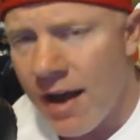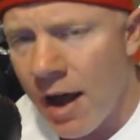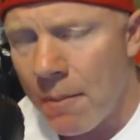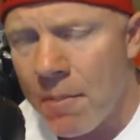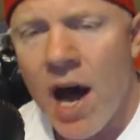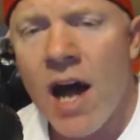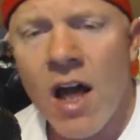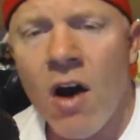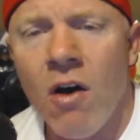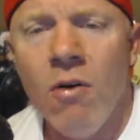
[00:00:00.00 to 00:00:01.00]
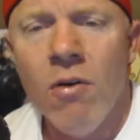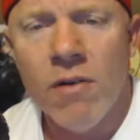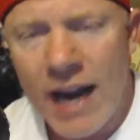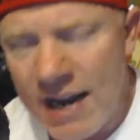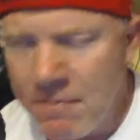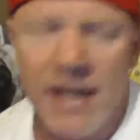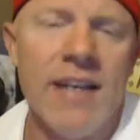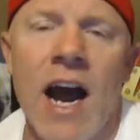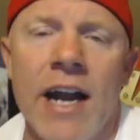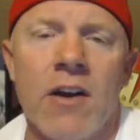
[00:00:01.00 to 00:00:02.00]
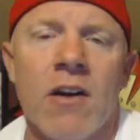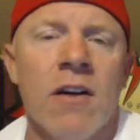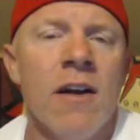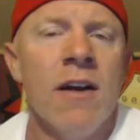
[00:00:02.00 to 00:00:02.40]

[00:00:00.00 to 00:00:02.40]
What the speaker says: Apollo and Midnighter.